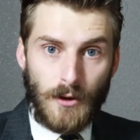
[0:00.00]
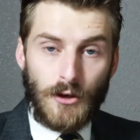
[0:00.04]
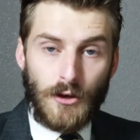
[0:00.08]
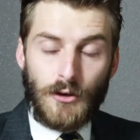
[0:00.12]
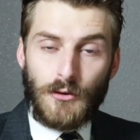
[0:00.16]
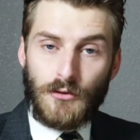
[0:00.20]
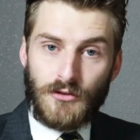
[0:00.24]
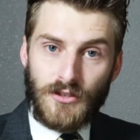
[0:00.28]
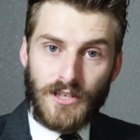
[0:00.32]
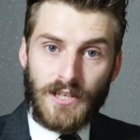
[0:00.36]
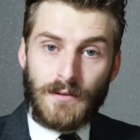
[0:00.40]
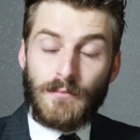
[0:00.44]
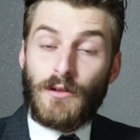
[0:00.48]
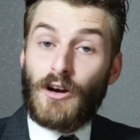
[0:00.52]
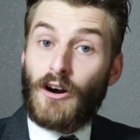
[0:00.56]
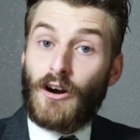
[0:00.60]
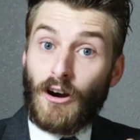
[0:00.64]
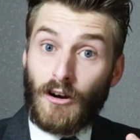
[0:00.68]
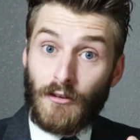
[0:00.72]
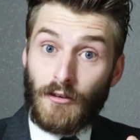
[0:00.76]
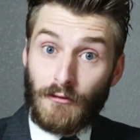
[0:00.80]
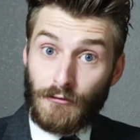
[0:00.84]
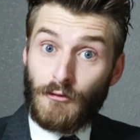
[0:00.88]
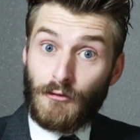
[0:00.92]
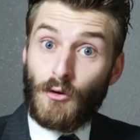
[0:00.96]
You see, there
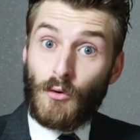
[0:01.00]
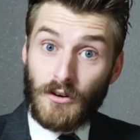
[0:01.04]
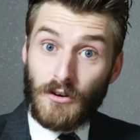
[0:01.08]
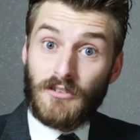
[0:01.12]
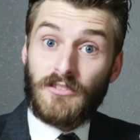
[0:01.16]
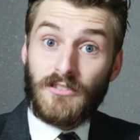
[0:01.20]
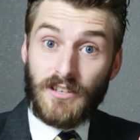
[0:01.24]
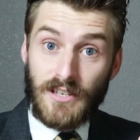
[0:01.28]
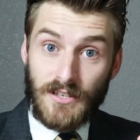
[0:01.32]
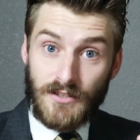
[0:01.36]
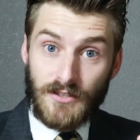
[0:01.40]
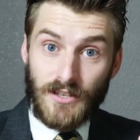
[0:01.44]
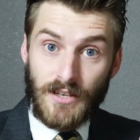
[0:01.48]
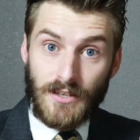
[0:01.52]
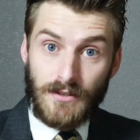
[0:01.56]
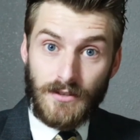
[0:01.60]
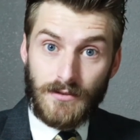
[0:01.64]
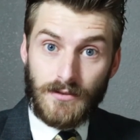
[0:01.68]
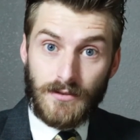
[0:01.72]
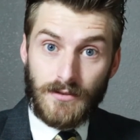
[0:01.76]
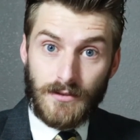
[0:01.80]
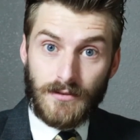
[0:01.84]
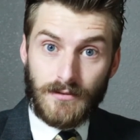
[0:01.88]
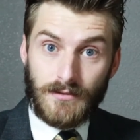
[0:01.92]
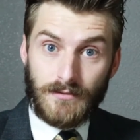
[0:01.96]
are 4
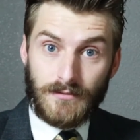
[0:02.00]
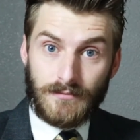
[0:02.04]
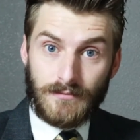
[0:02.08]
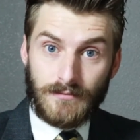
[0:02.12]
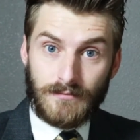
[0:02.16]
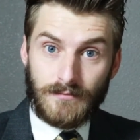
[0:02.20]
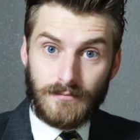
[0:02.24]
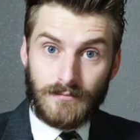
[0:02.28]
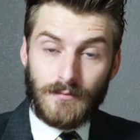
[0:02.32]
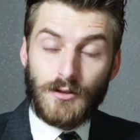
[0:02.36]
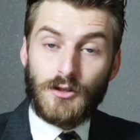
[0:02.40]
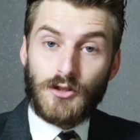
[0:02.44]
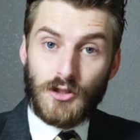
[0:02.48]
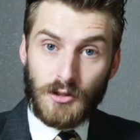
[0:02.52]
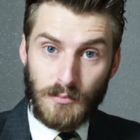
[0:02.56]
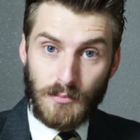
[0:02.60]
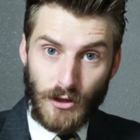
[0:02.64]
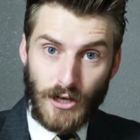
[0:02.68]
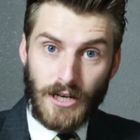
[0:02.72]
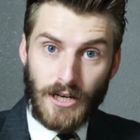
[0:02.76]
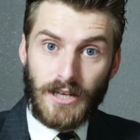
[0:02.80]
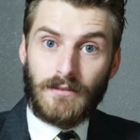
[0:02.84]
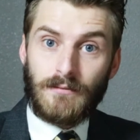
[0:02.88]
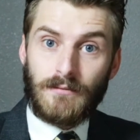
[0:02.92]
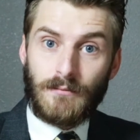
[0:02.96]
seasons:
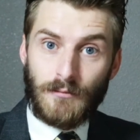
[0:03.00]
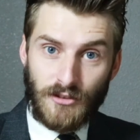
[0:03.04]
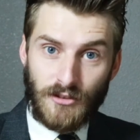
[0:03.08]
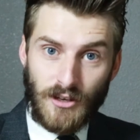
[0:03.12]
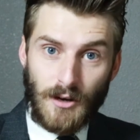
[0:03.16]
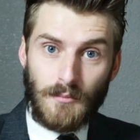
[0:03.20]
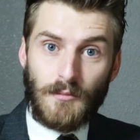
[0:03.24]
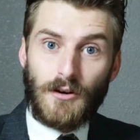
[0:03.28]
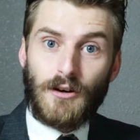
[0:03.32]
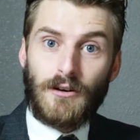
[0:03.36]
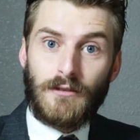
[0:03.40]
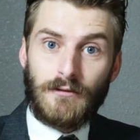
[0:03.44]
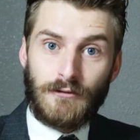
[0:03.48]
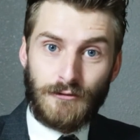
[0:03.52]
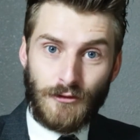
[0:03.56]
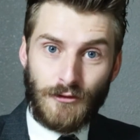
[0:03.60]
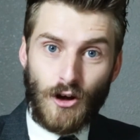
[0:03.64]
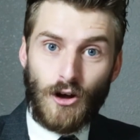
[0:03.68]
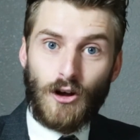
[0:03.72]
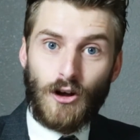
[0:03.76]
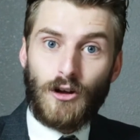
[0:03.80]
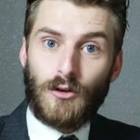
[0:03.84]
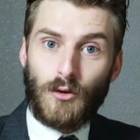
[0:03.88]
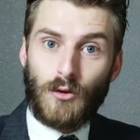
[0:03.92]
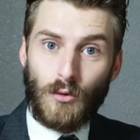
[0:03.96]
spring, summer,
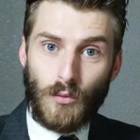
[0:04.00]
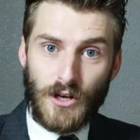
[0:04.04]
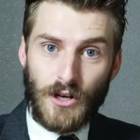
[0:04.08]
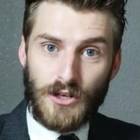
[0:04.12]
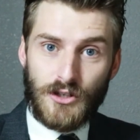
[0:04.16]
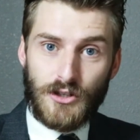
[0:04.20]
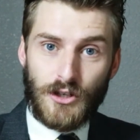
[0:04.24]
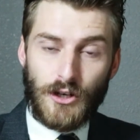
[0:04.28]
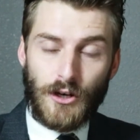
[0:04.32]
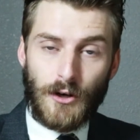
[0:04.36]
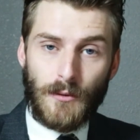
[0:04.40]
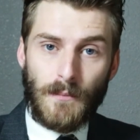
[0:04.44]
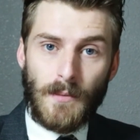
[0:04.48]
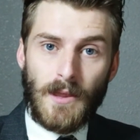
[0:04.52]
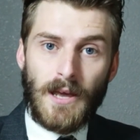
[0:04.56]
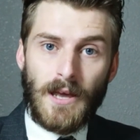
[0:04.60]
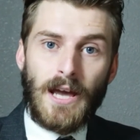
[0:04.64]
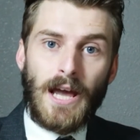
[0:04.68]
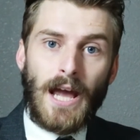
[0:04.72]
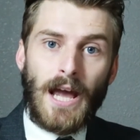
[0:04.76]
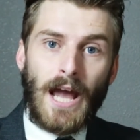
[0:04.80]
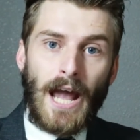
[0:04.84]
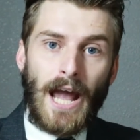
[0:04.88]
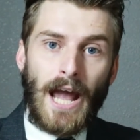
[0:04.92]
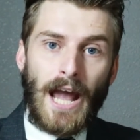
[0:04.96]
fall, winter,
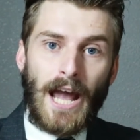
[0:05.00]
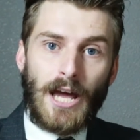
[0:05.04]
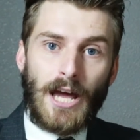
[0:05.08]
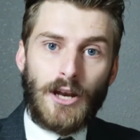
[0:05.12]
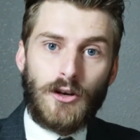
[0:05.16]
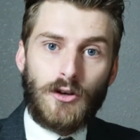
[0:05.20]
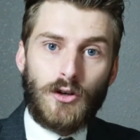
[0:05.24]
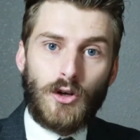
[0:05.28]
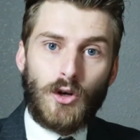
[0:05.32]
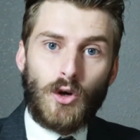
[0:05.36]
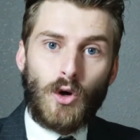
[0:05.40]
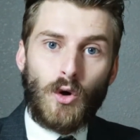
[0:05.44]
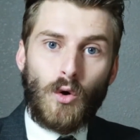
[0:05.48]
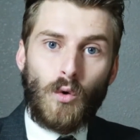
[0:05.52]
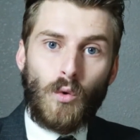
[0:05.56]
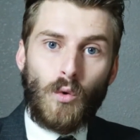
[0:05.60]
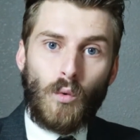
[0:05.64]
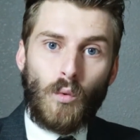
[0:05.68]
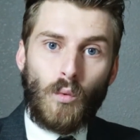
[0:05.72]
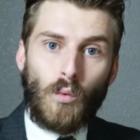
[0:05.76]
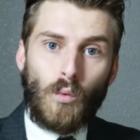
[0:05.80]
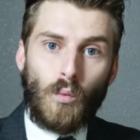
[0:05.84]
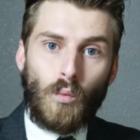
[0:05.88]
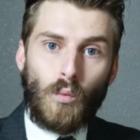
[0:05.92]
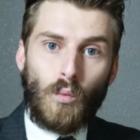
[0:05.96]
and
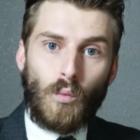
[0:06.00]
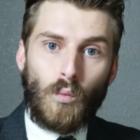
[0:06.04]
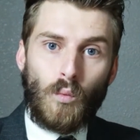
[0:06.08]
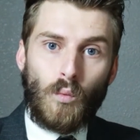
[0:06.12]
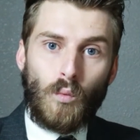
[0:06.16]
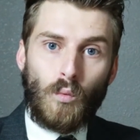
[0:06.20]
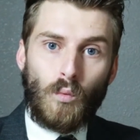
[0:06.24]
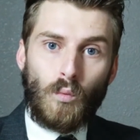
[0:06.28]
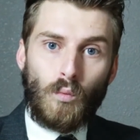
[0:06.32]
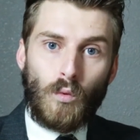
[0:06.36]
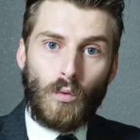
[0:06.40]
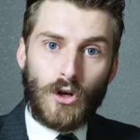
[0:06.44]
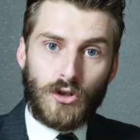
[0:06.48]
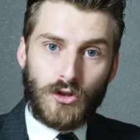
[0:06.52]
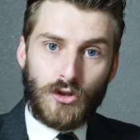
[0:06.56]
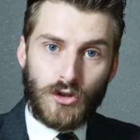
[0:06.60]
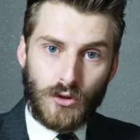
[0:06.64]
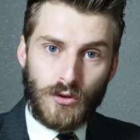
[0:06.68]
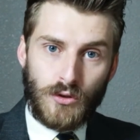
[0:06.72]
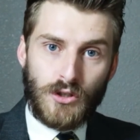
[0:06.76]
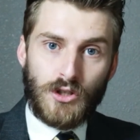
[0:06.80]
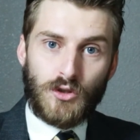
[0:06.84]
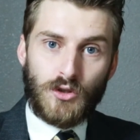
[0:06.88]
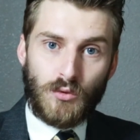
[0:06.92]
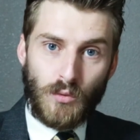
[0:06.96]
as
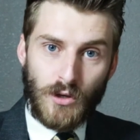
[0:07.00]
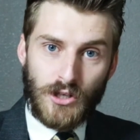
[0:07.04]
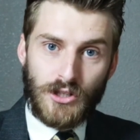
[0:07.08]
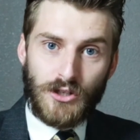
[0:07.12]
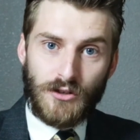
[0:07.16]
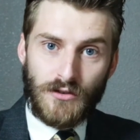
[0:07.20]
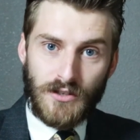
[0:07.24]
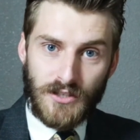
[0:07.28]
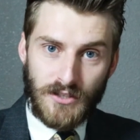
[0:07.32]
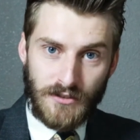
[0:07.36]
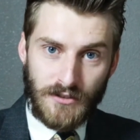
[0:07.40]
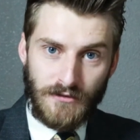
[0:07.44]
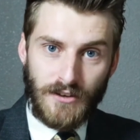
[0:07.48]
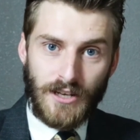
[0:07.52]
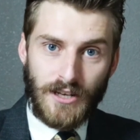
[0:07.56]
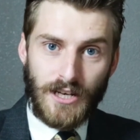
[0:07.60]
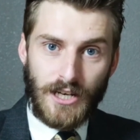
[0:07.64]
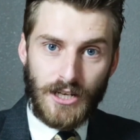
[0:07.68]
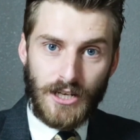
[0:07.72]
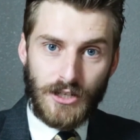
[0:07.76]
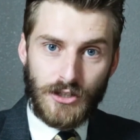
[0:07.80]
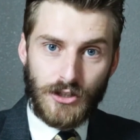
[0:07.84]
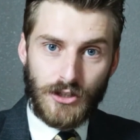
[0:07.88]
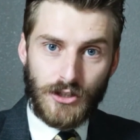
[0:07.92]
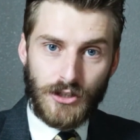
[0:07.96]
soon as winter is
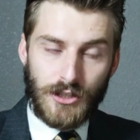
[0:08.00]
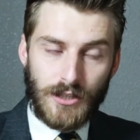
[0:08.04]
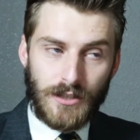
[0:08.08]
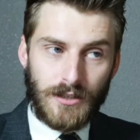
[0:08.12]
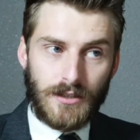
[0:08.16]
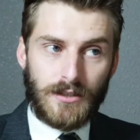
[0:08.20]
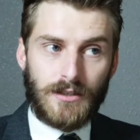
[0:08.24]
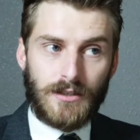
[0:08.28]
finished,